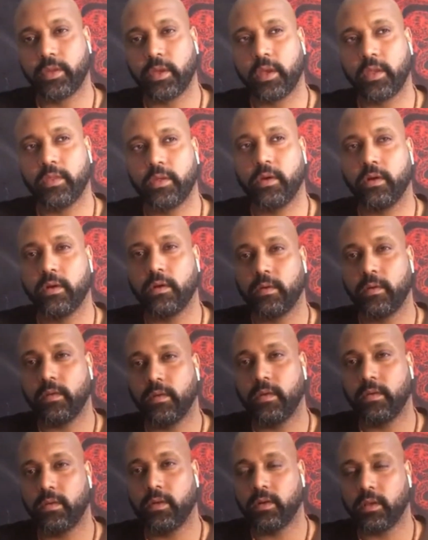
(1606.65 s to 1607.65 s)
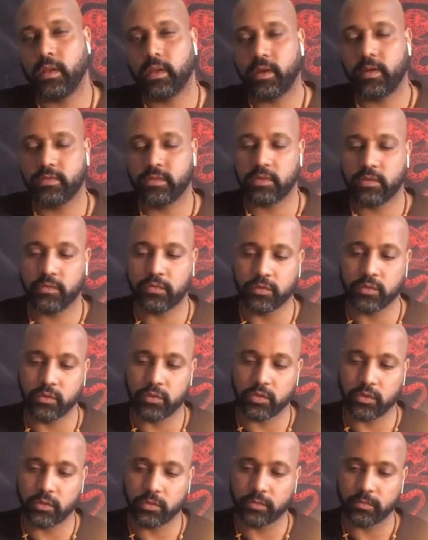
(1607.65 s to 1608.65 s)
and their lives in the
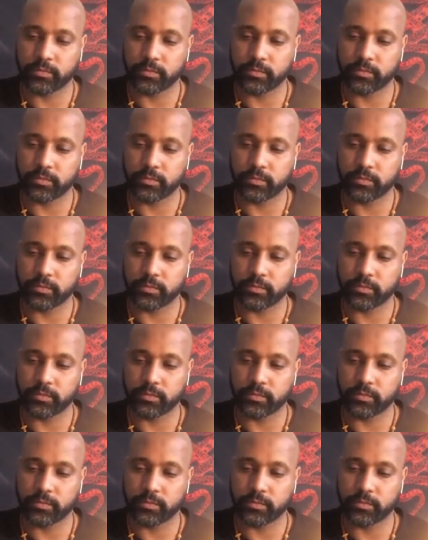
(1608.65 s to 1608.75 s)
future.